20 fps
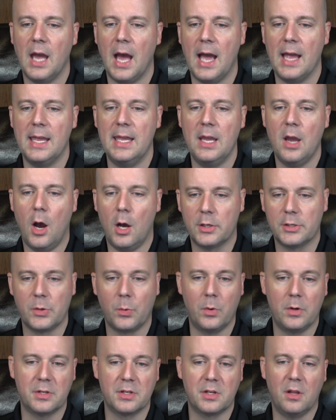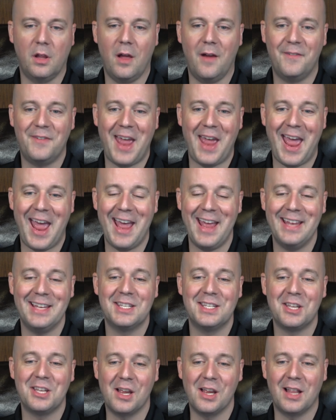he also wears glove, hat, and
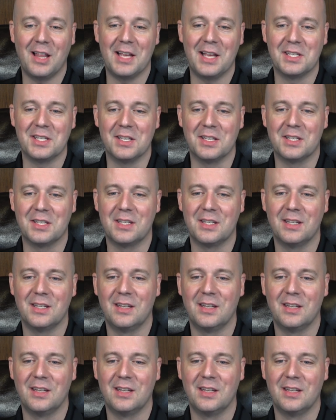sunglasses.